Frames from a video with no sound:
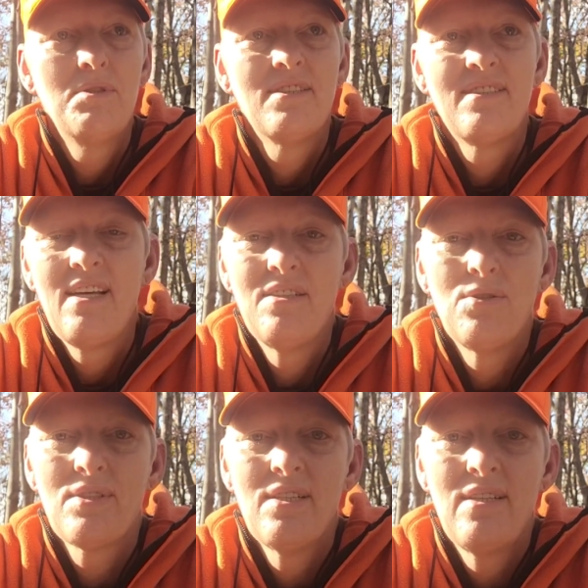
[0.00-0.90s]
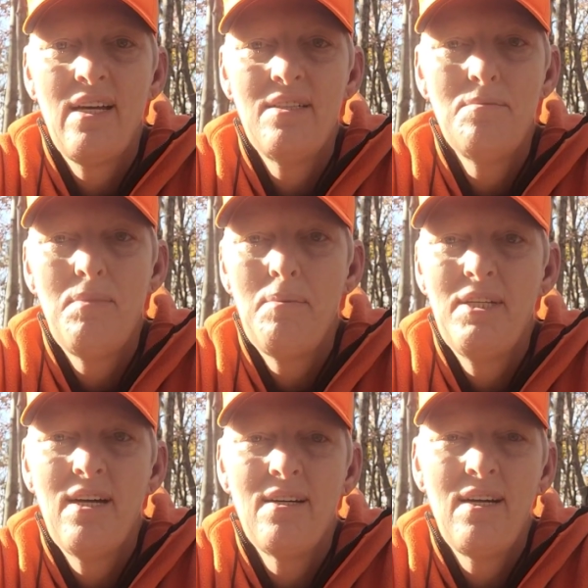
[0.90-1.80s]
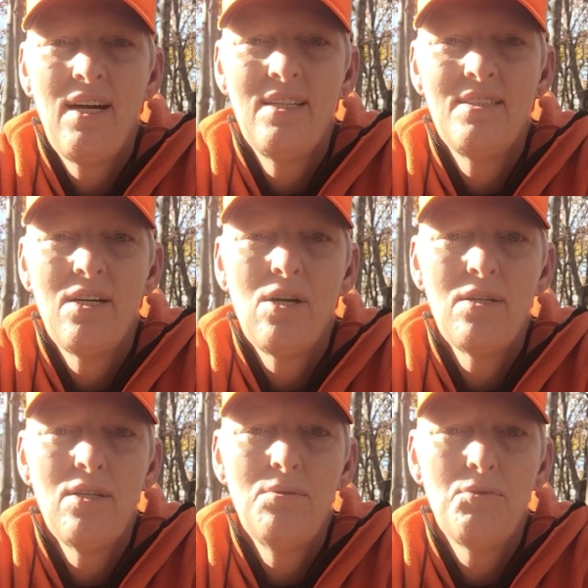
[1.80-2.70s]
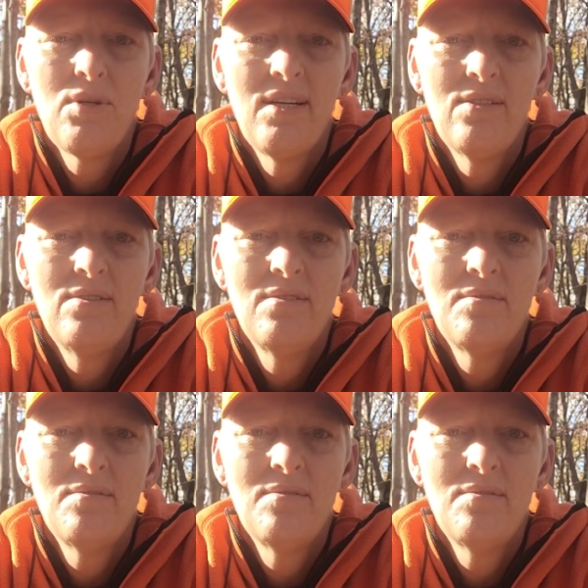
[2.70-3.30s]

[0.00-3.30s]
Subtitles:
stay in North Carolina, maybe hike the Art Lobe Trail,